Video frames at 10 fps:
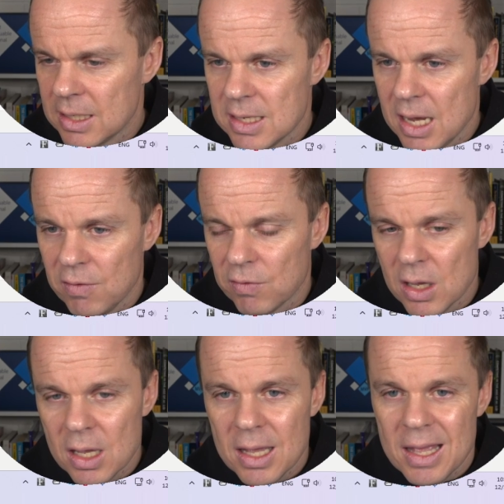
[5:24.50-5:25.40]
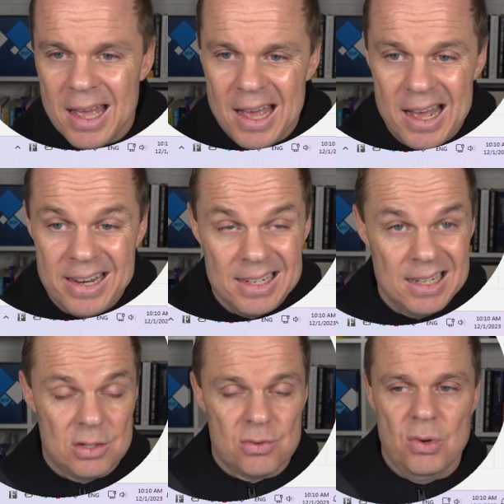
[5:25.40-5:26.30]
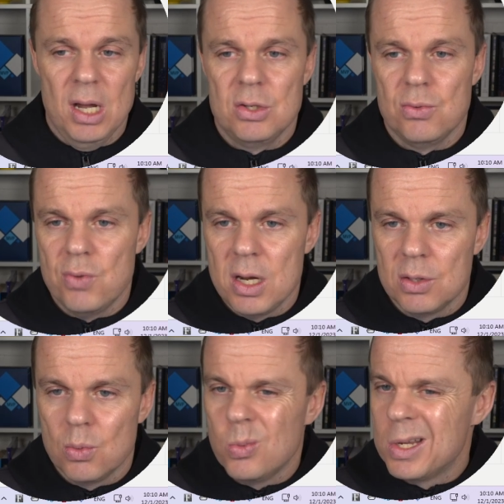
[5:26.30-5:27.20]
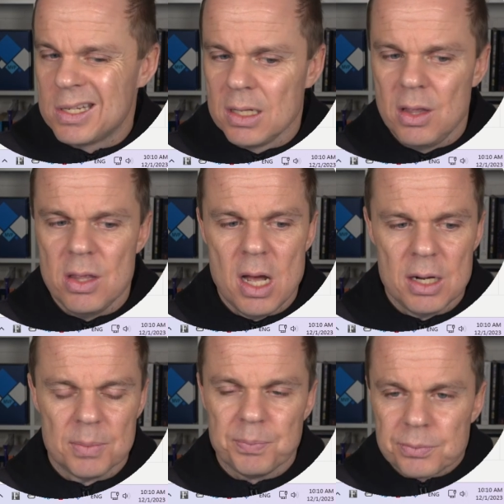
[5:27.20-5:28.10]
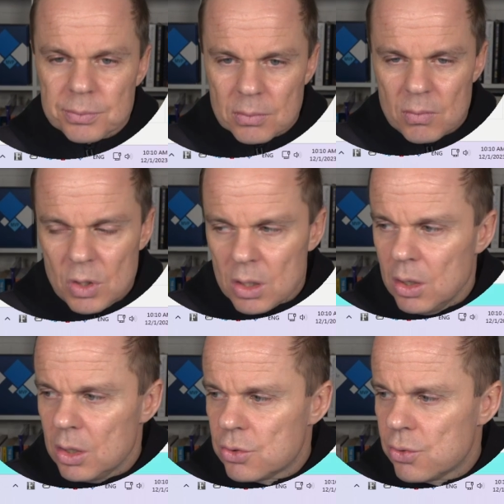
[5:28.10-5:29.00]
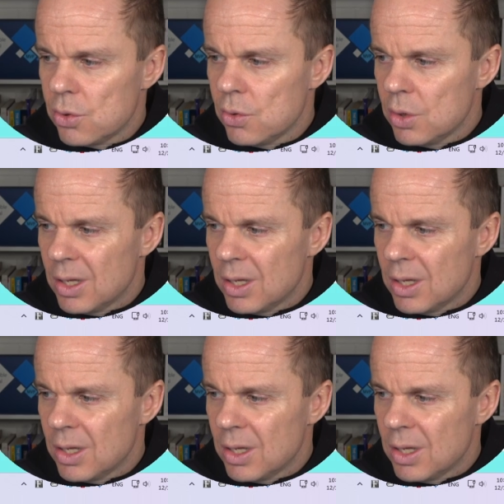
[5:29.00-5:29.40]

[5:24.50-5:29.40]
Save, and let's try to run it. We're still not uh, true